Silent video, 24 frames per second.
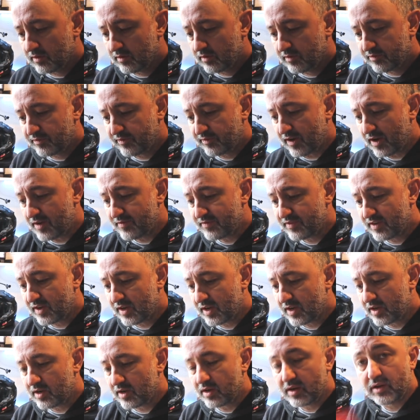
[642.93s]

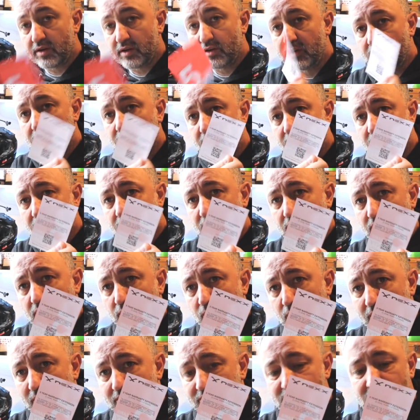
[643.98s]
5-year
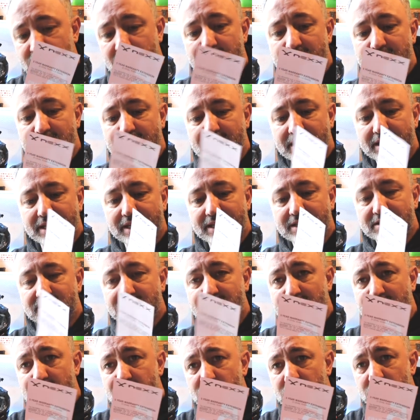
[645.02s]
warranty
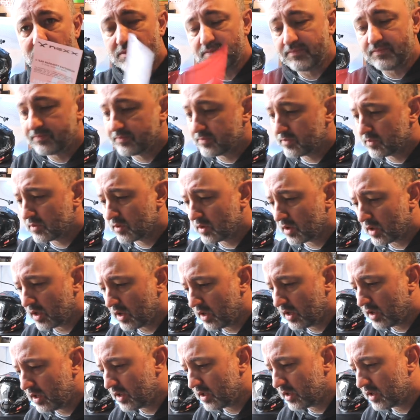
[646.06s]
extension,
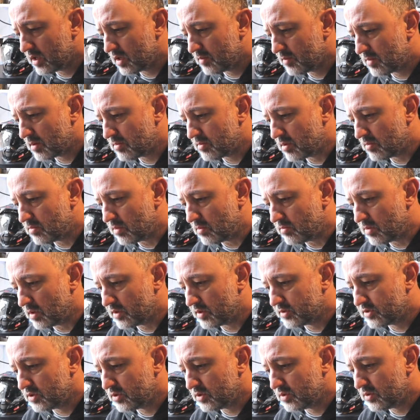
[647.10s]

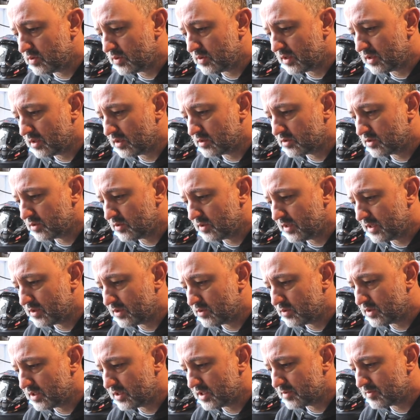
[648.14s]
two
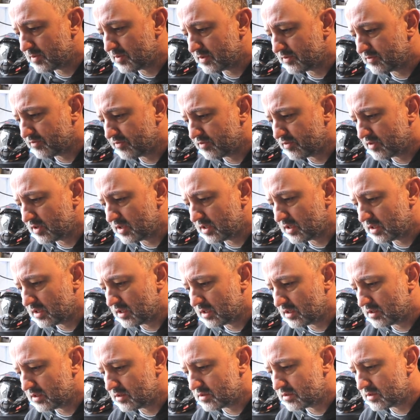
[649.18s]
legal years plus 3
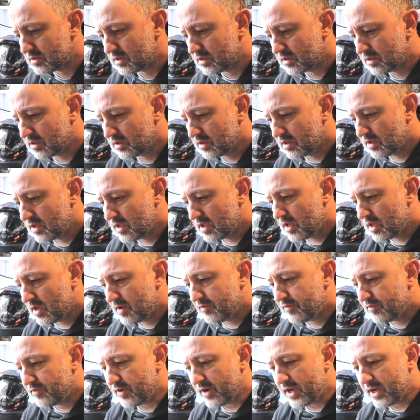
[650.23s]
years
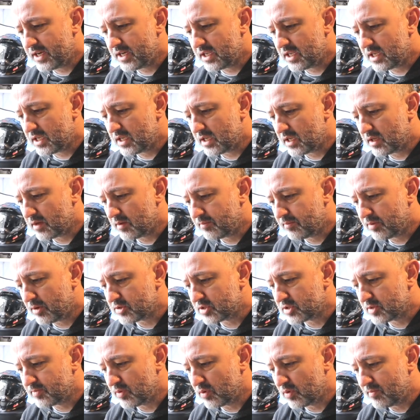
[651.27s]
for any
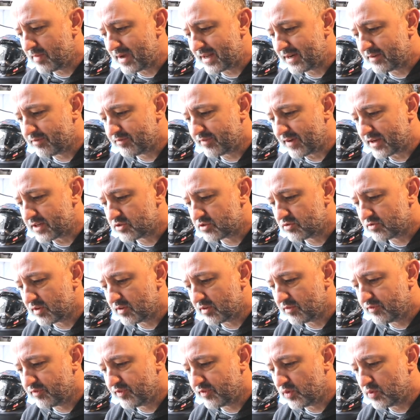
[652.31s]
possible
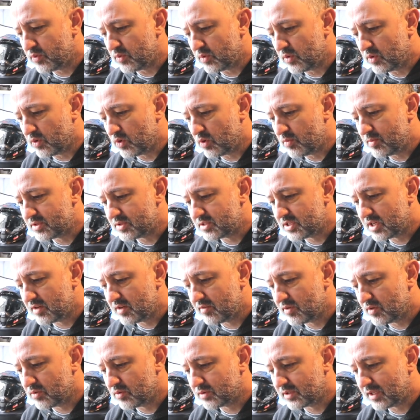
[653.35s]
manufacturing fault or
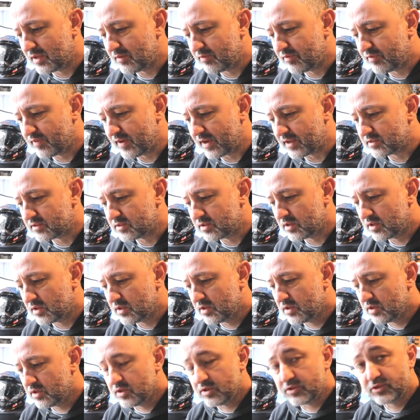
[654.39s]
material defect
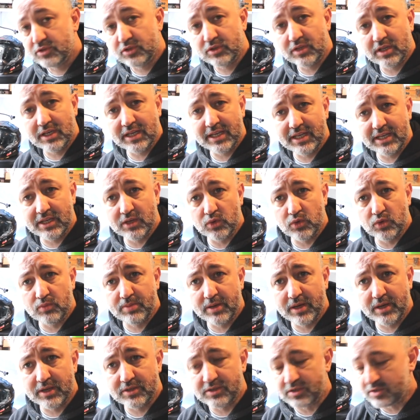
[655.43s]
to the legal
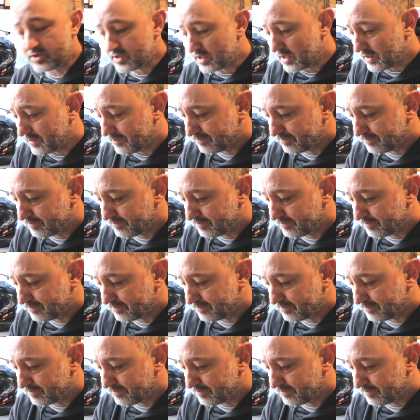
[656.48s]
purchaser.